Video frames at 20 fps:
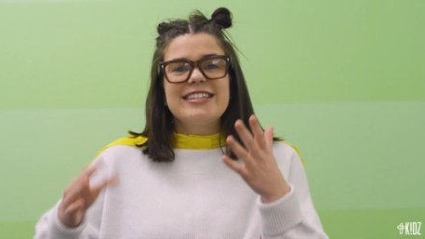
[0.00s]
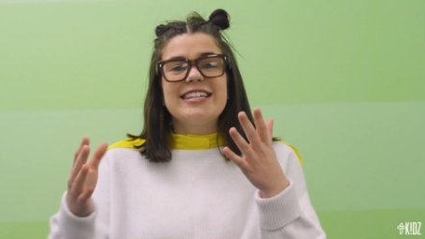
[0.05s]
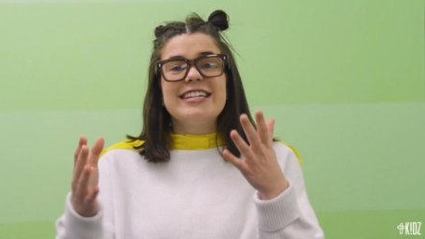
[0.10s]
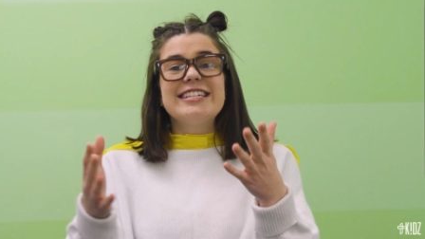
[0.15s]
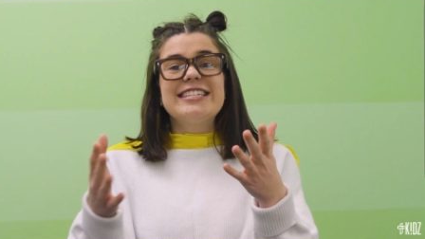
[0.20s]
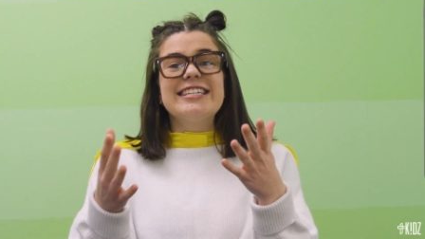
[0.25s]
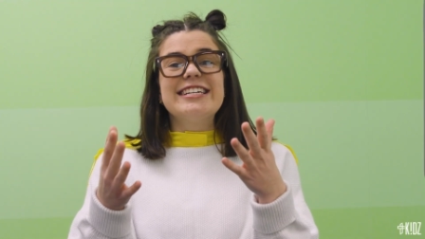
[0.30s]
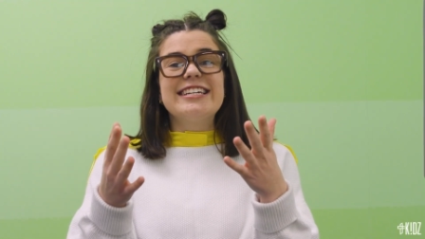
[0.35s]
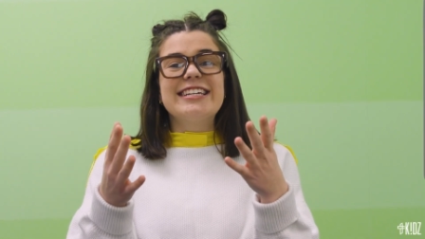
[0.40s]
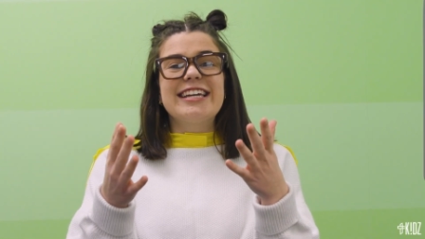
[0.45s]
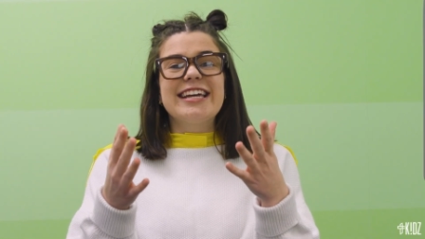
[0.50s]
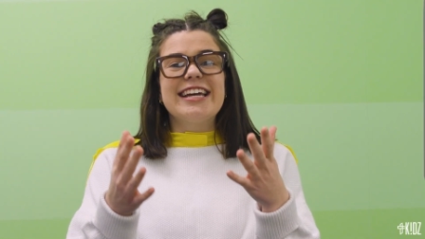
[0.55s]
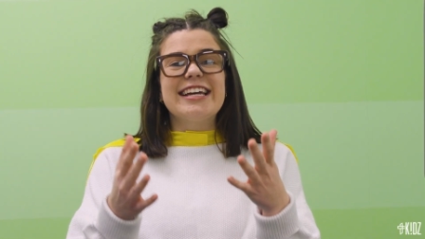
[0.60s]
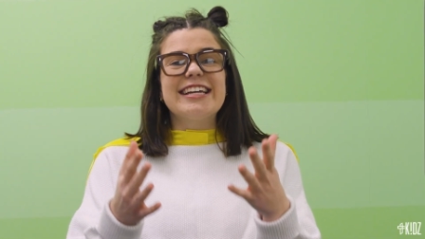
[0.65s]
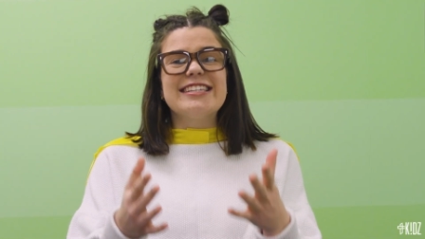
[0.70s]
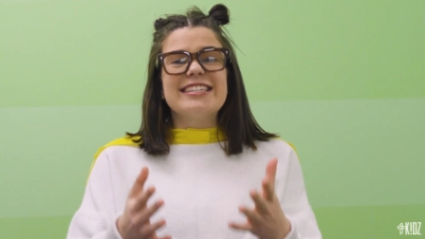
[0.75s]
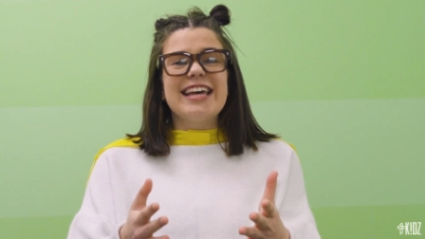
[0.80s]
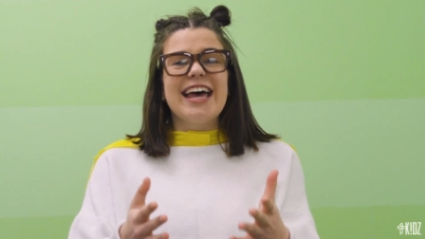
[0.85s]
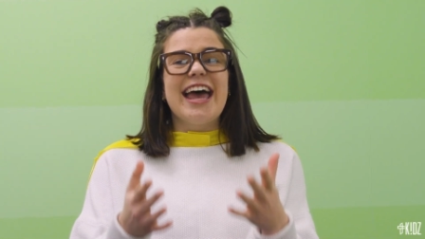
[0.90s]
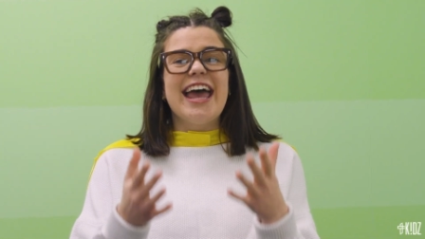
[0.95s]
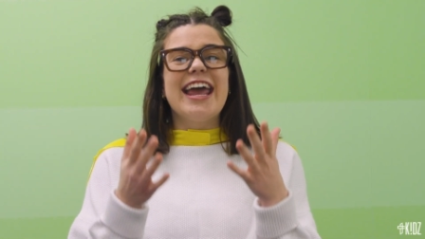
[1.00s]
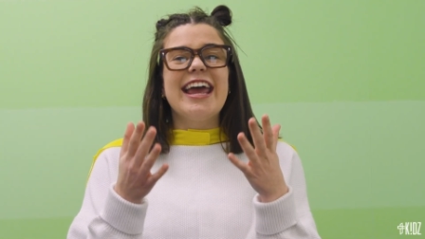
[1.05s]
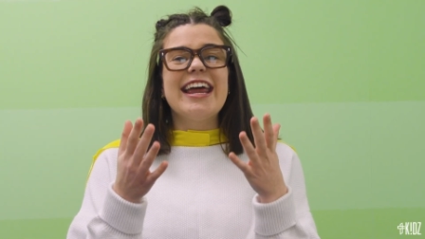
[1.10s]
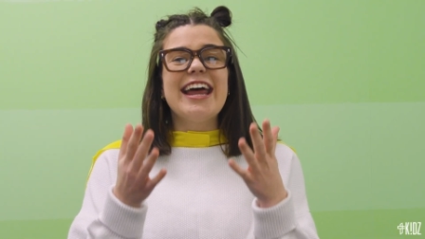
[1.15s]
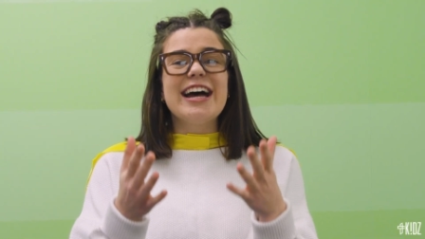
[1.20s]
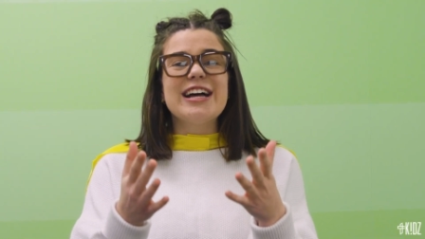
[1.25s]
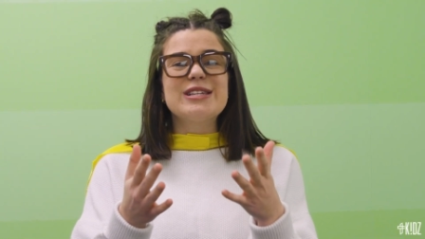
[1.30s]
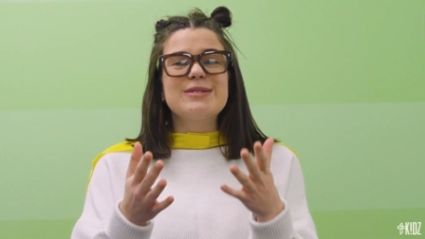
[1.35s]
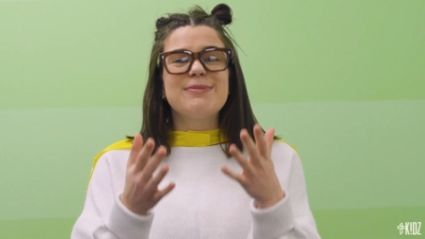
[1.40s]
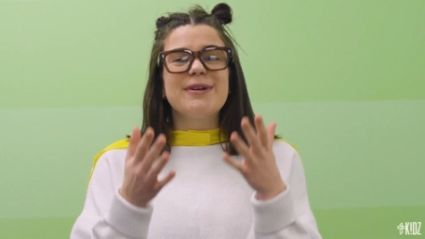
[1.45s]
TC Kidz, it
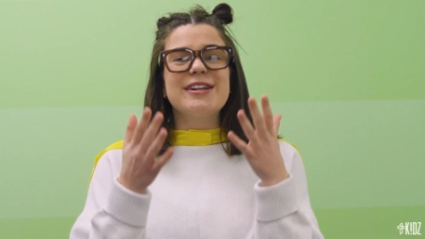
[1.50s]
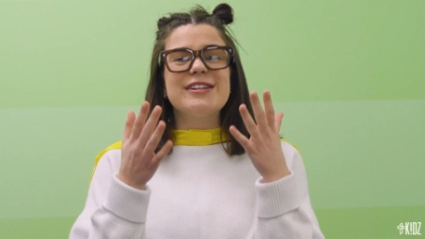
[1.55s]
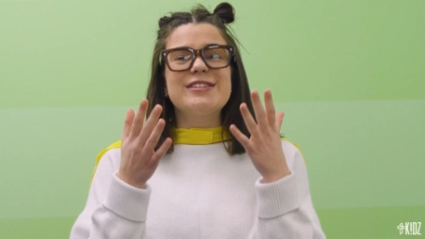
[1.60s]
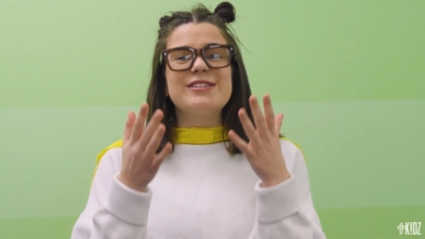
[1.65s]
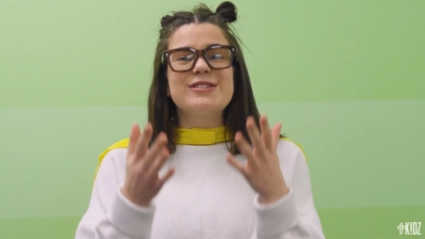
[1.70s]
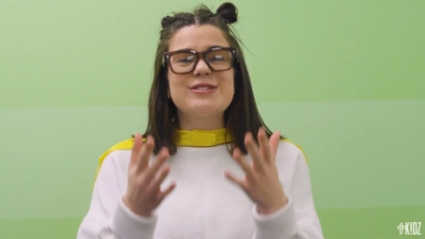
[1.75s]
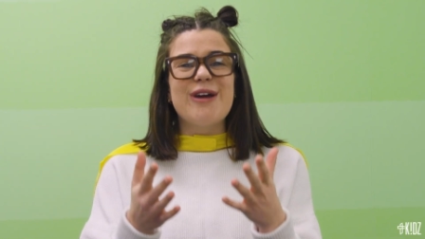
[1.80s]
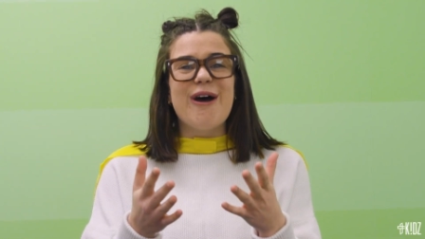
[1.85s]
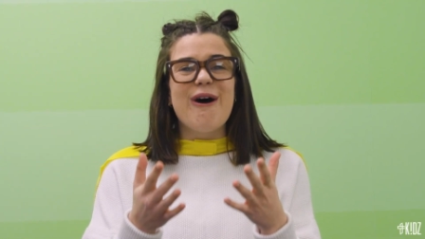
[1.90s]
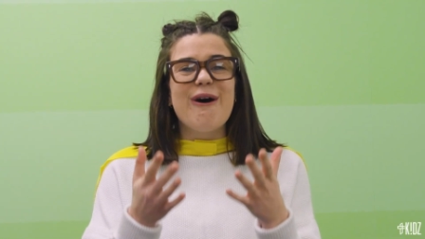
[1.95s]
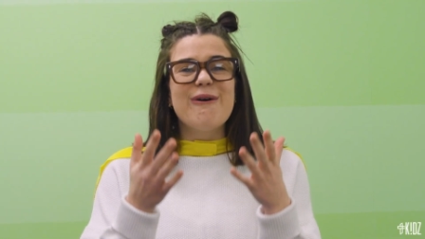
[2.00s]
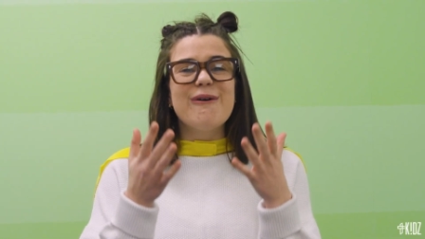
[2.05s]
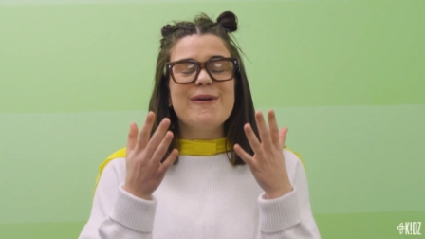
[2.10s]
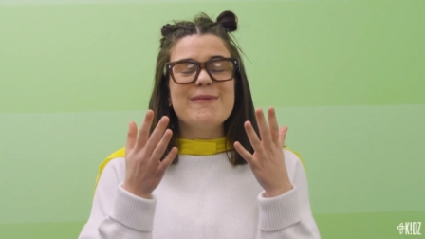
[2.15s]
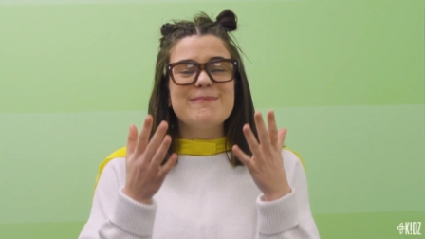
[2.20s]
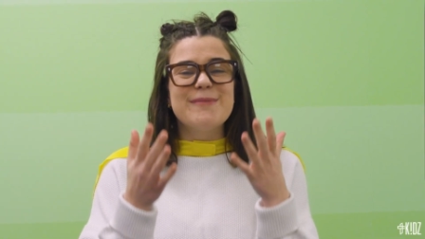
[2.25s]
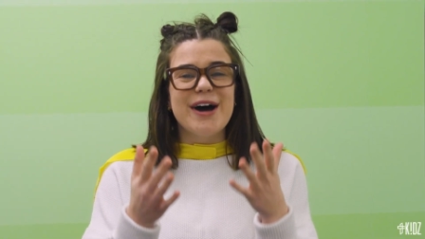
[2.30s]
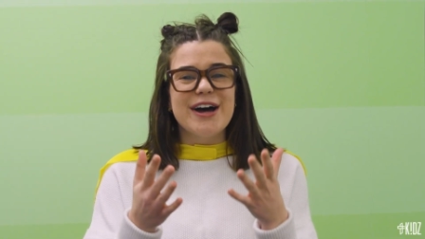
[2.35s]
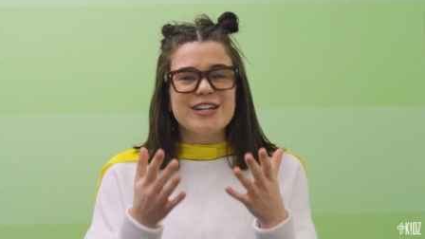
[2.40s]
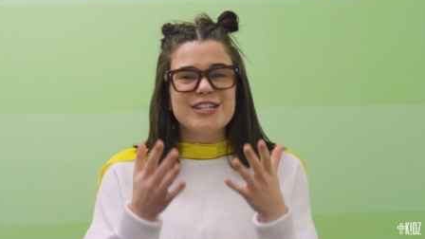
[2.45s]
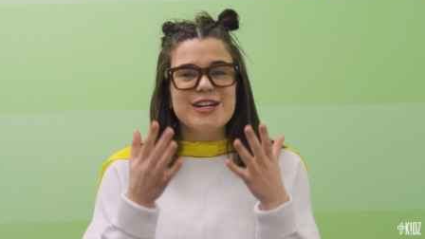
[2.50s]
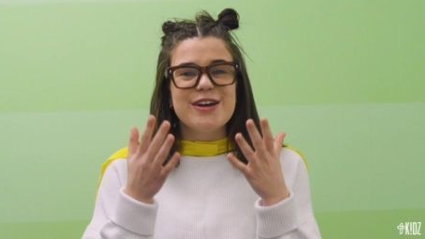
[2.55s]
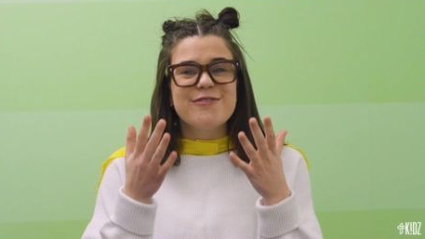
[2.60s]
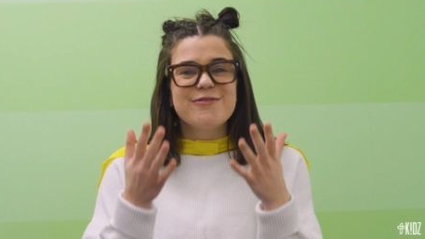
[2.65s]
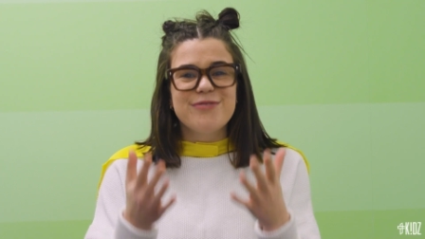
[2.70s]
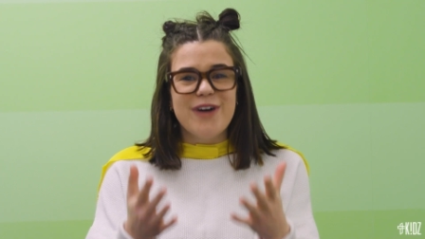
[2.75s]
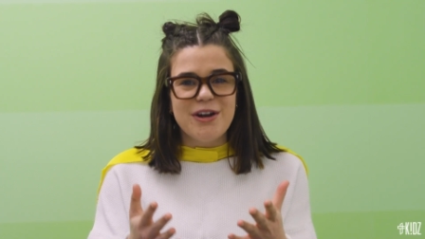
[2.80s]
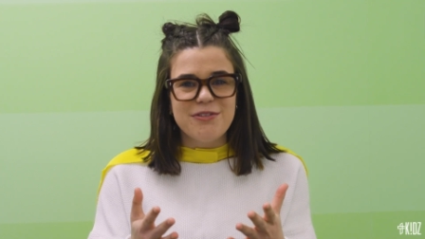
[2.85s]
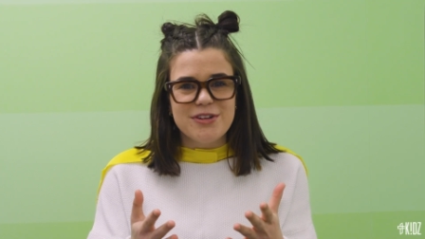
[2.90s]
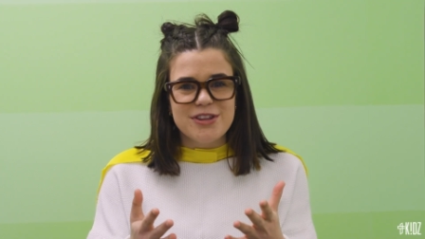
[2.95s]
has been so much
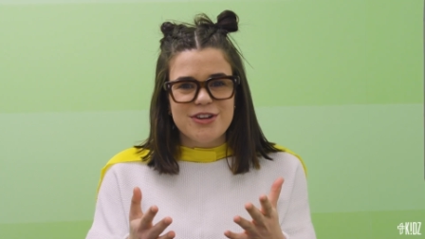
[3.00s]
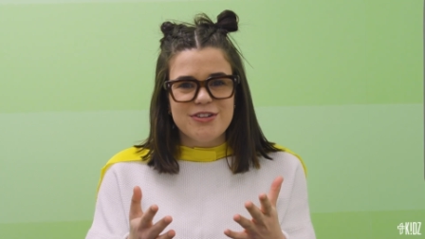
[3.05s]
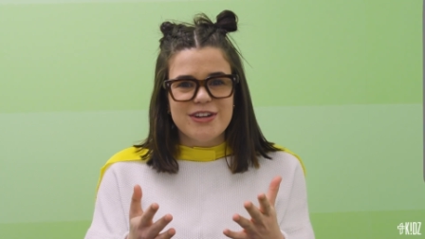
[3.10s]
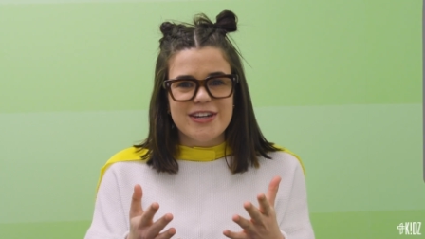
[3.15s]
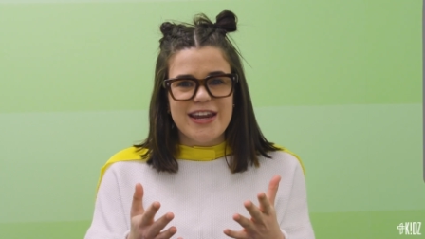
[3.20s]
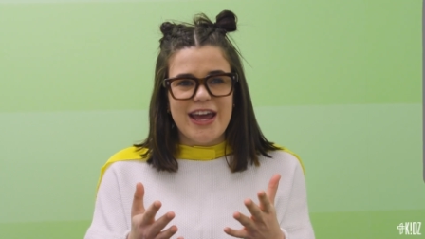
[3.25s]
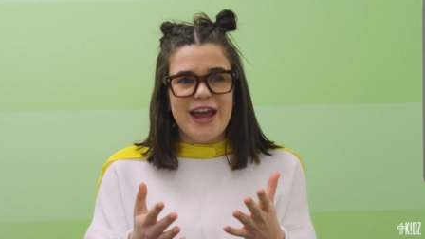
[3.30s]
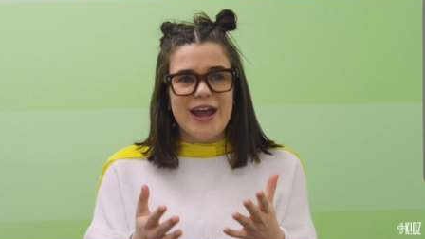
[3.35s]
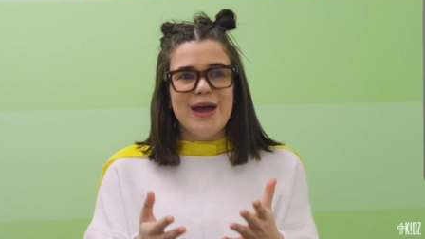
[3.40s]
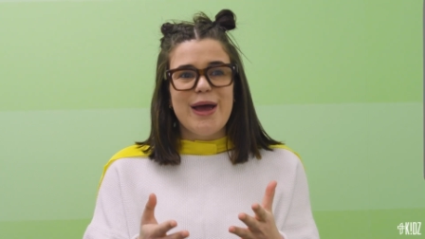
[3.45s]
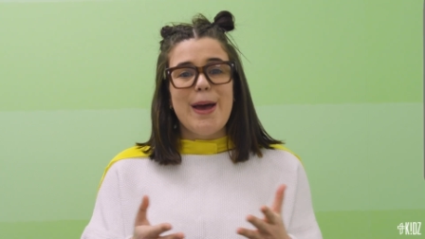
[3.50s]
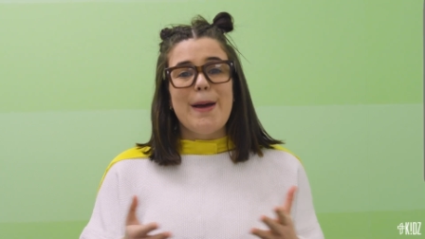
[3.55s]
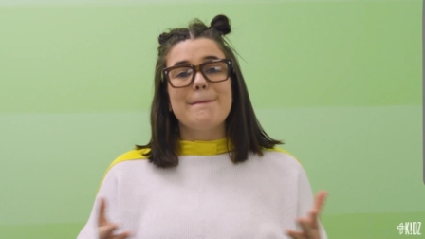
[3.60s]
fun with you today.